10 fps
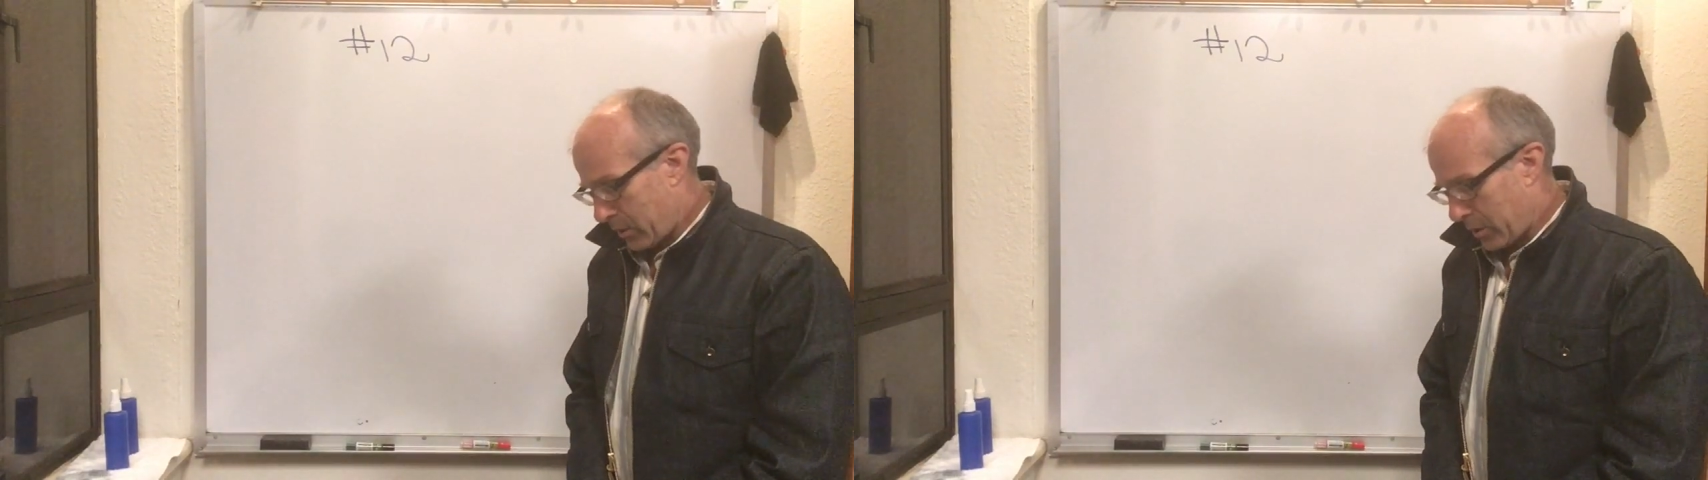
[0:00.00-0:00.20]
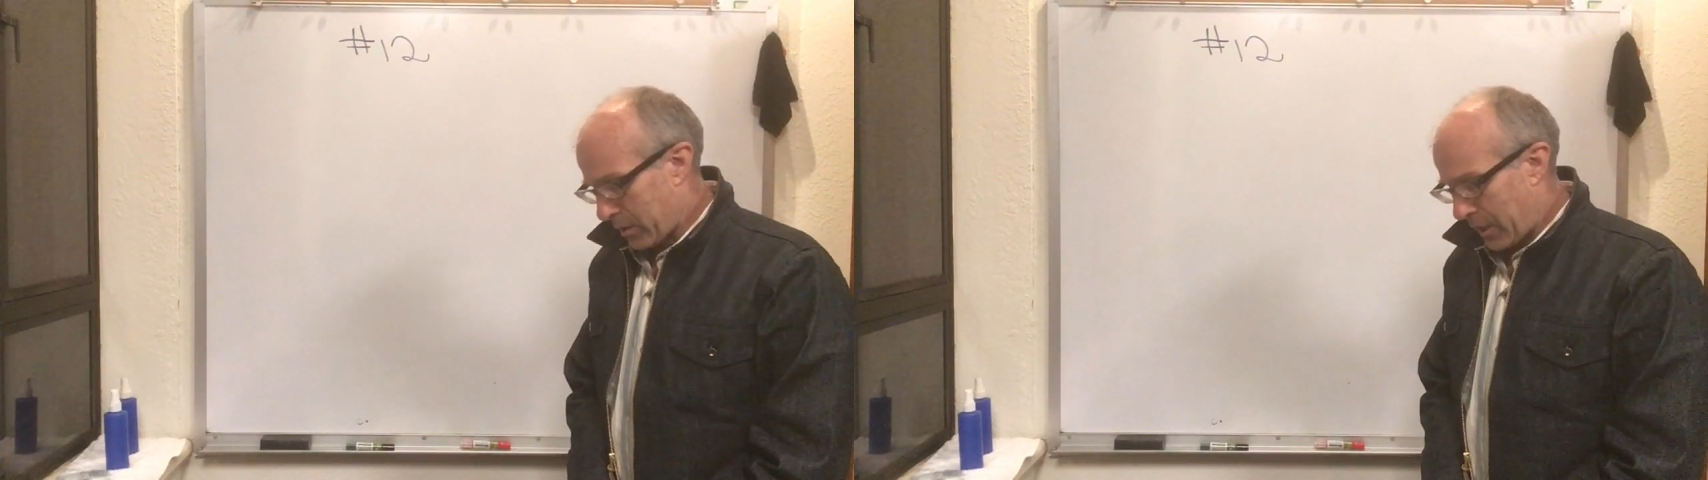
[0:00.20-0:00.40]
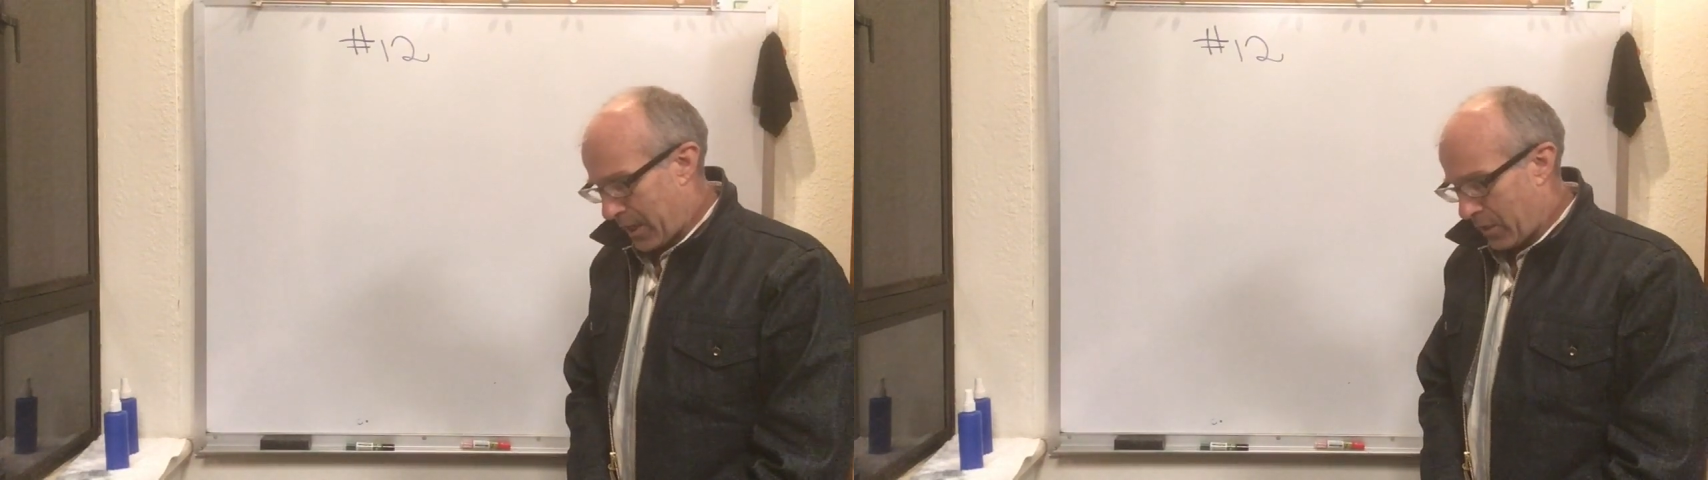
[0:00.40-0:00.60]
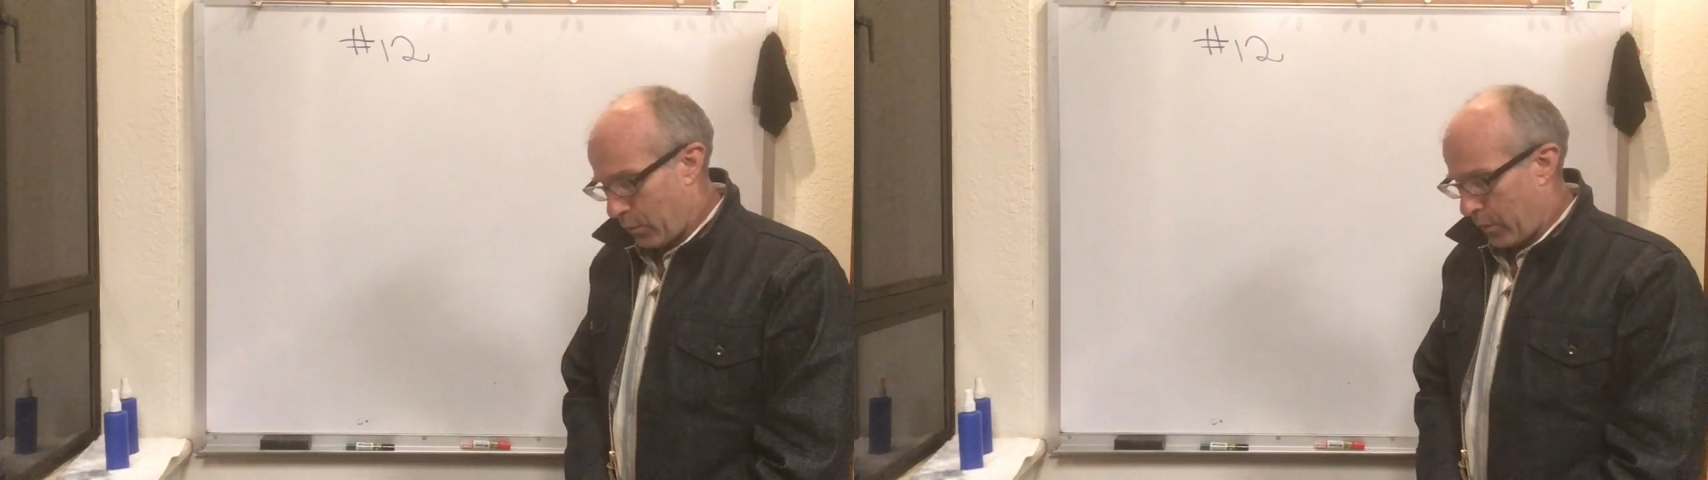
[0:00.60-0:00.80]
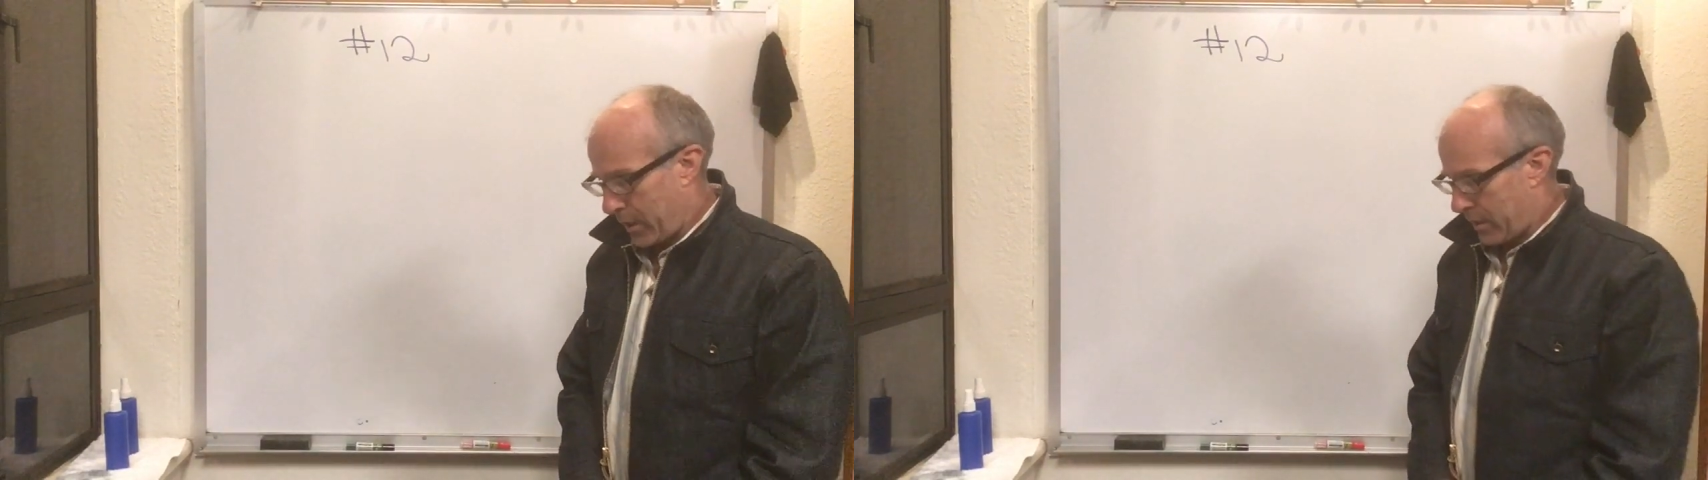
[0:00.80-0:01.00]
just like
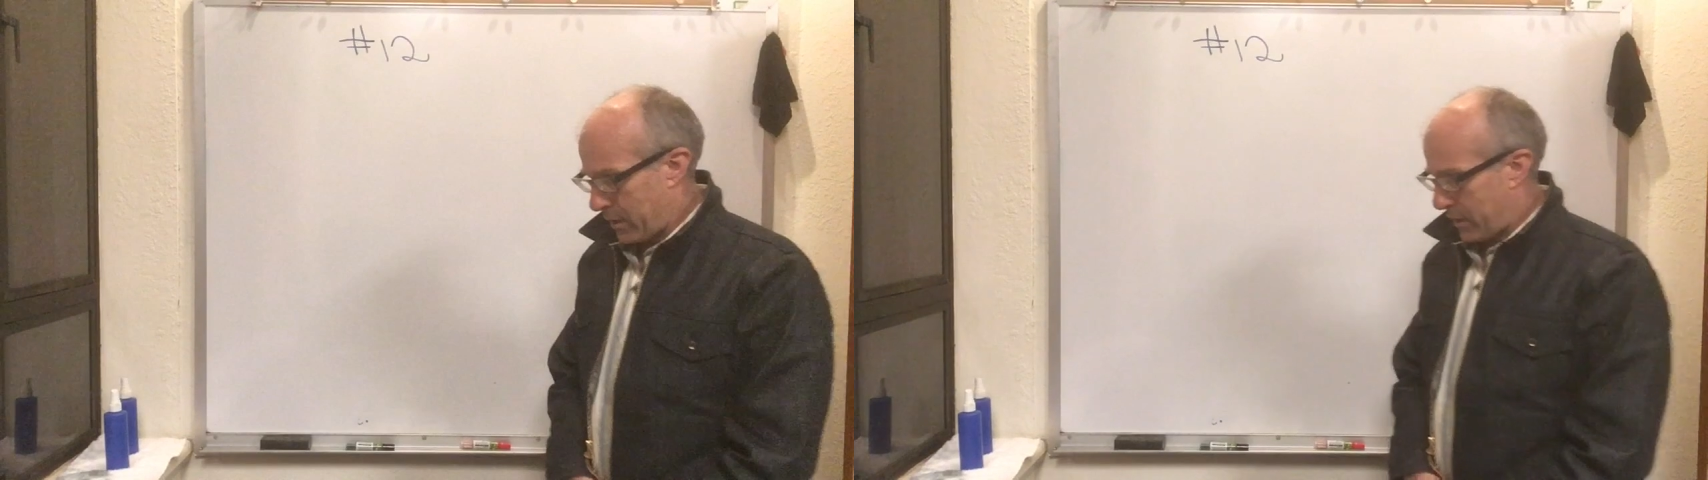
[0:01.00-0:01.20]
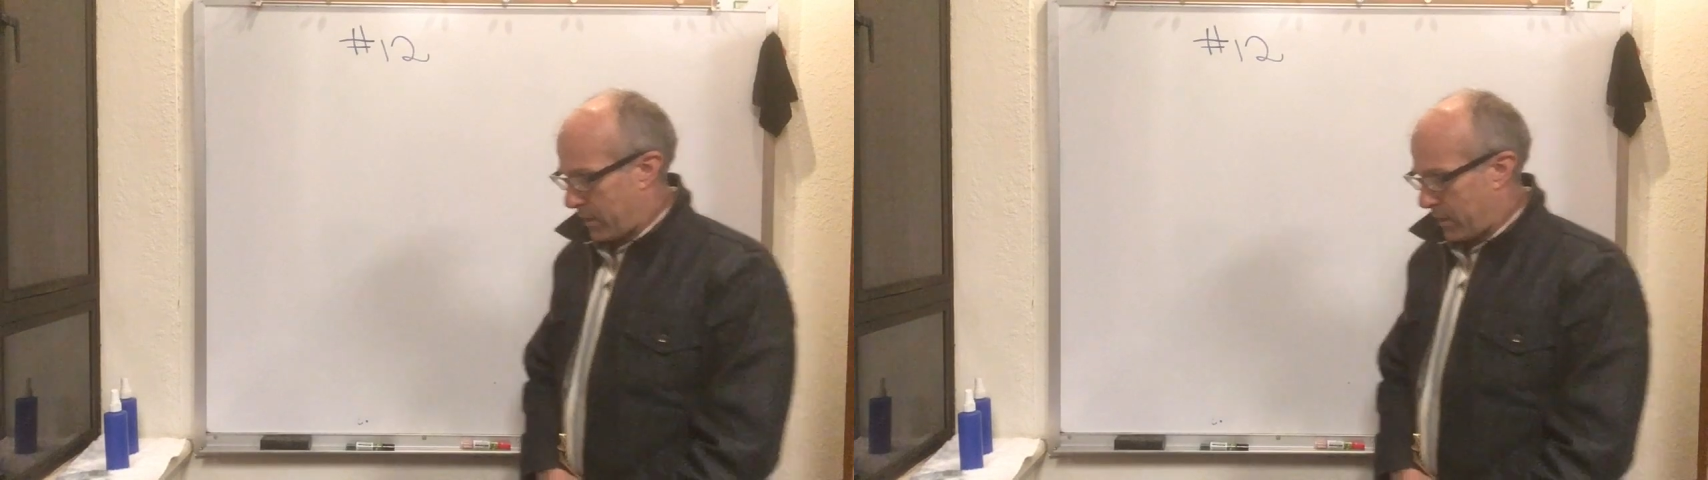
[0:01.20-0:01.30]
with